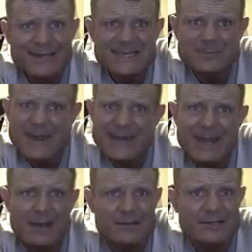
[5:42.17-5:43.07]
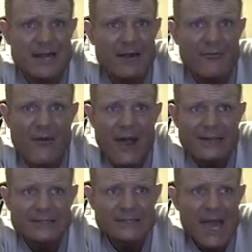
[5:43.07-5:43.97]
Speed kills, Don
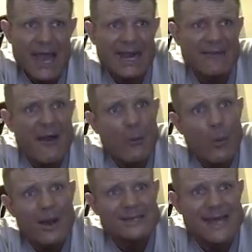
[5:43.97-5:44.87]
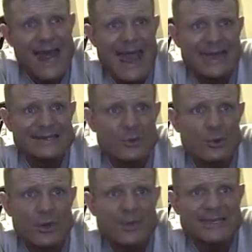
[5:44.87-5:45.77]
Frye, and if I was the
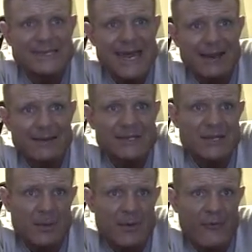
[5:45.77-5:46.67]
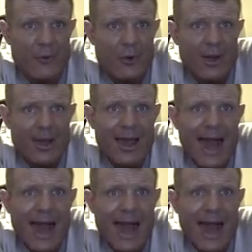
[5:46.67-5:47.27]
asshole you mistakenly took me for,